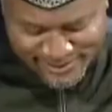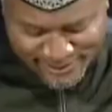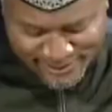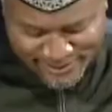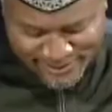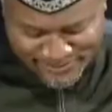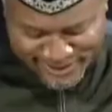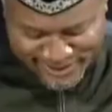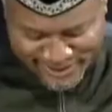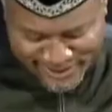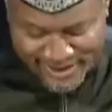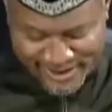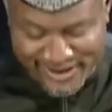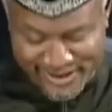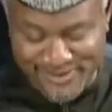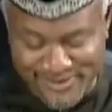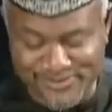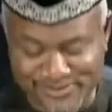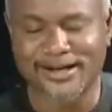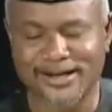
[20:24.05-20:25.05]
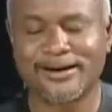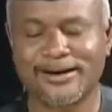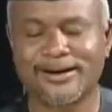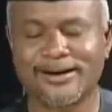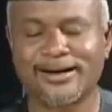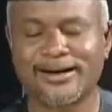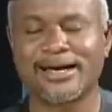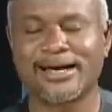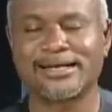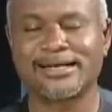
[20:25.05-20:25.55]
Bar.Ohaegbu, a
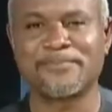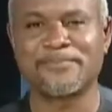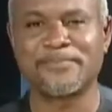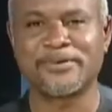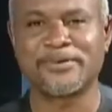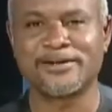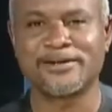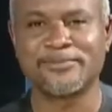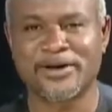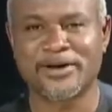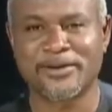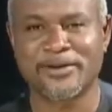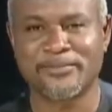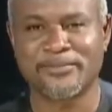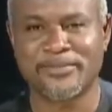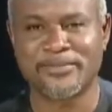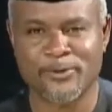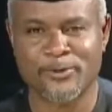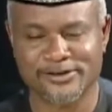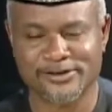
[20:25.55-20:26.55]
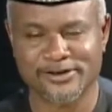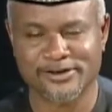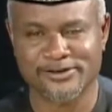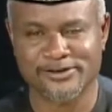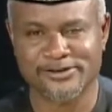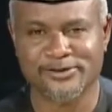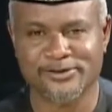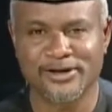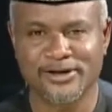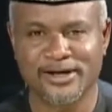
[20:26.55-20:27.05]
lawyer, is a PDP member. He was
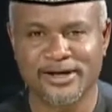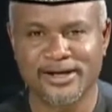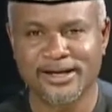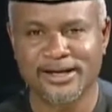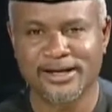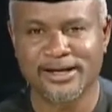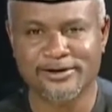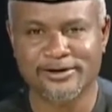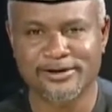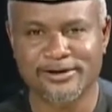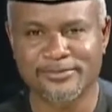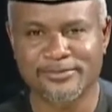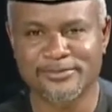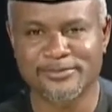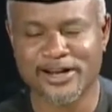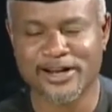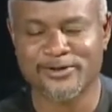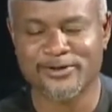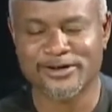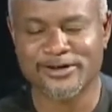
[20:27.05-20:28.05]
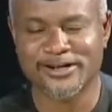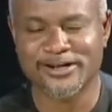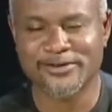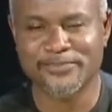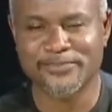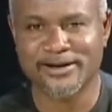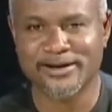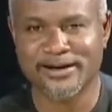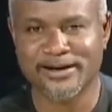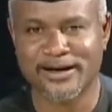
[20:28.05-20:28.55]
also a commissioner with the
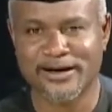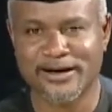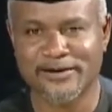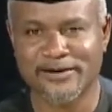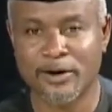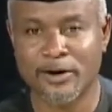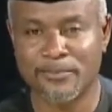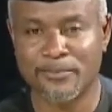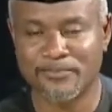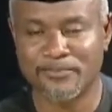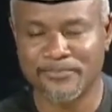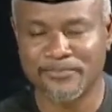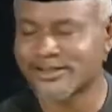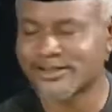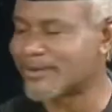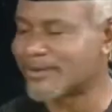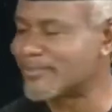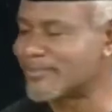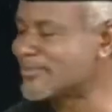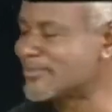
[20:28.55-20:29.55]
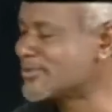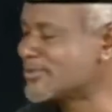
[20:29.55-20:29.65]
Public Complaints Commission.